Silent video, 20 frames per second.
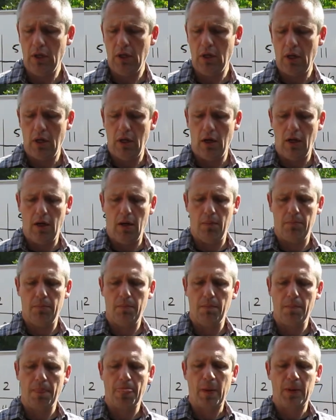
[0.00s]

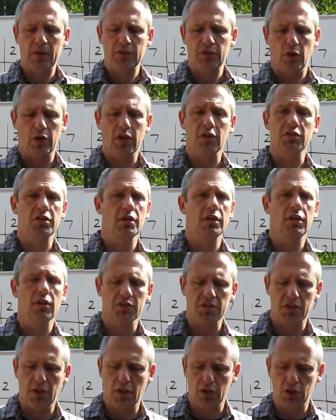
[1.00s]
So here's
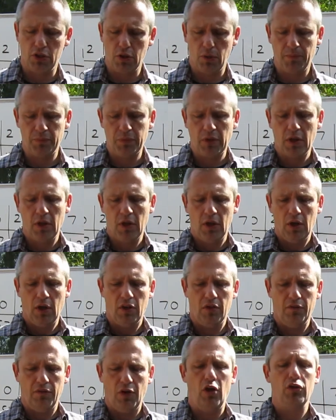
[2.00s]
the issue.
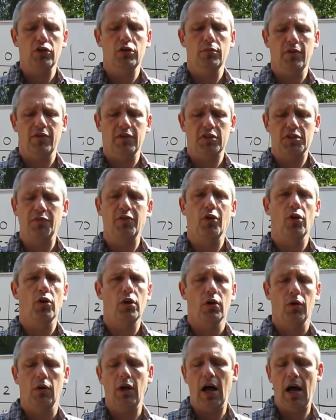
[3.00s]
The volume of a
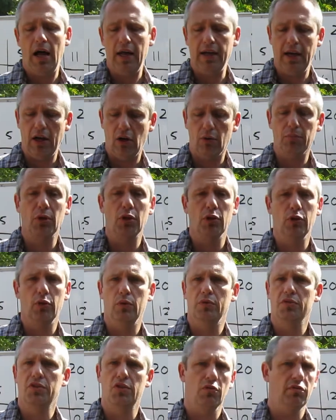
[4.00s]
spherical hot air
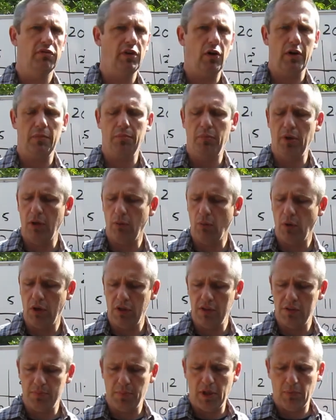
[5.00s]
balloon, so very big, one of
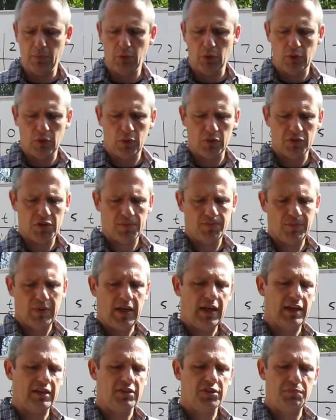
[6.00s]
these big balloons,
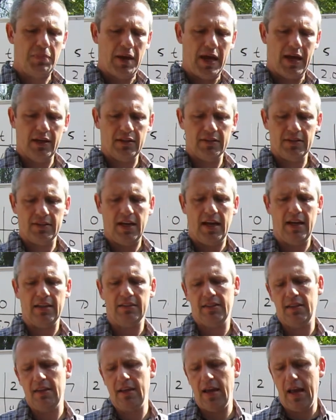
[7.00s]
expands
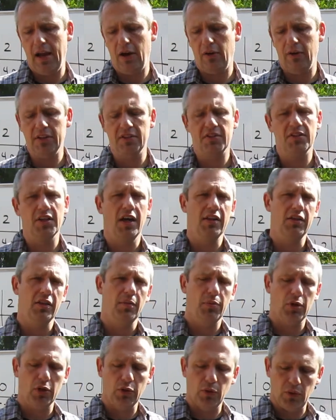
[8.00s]
as the air inside the
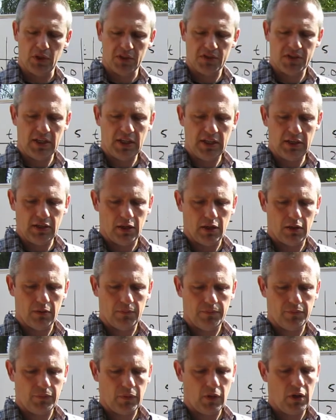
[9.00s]
balloon is heated.
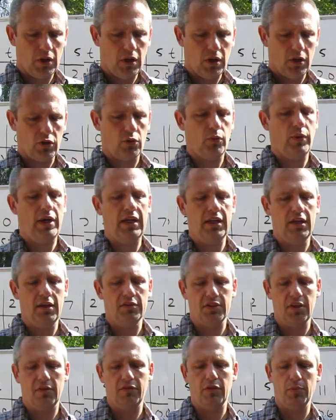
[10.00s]
The
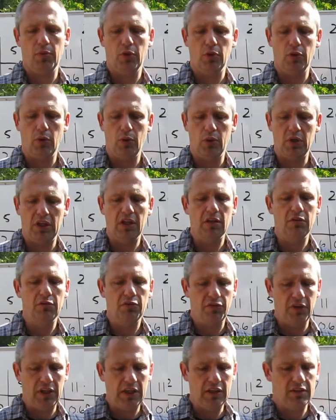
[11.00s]
radius of the balloon in
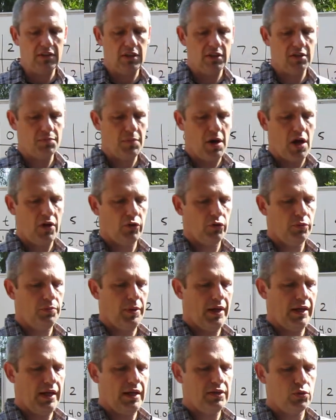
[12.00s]
feet is modeled
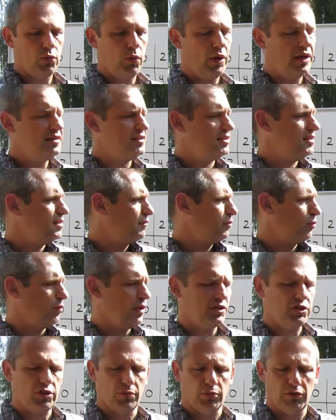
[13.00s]
by a twice
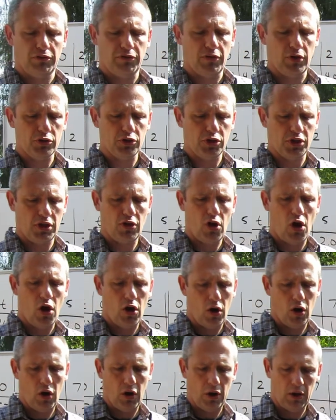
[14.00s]
differentiable function
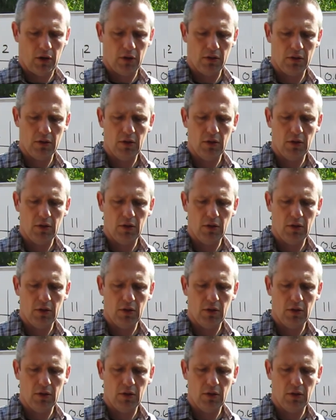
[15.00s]
r